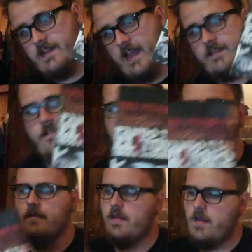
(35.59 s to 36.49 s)
set,
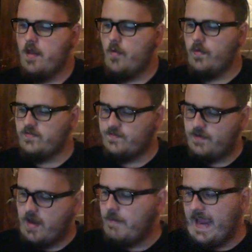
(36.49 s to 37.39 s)
which was
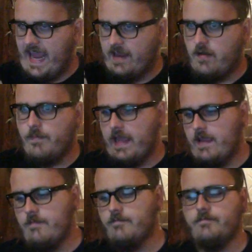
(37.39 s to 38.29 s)
put out by Anchor
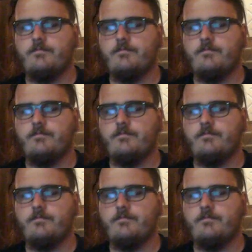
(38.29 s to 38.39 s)
Bay.